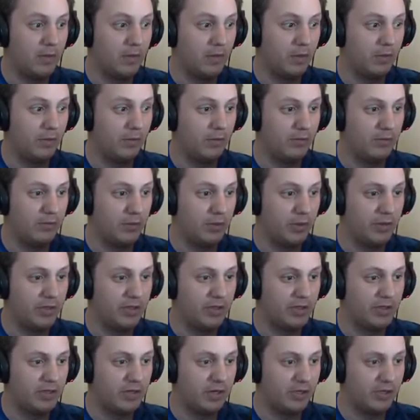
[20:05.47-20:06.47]
Those
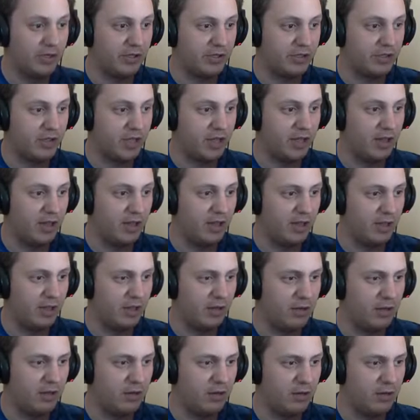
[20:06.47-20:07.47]
noises are just a
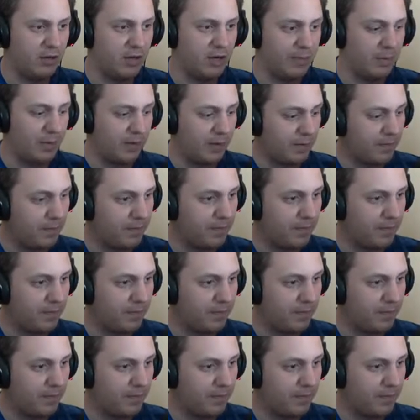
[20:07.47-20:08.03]
little, little creepy.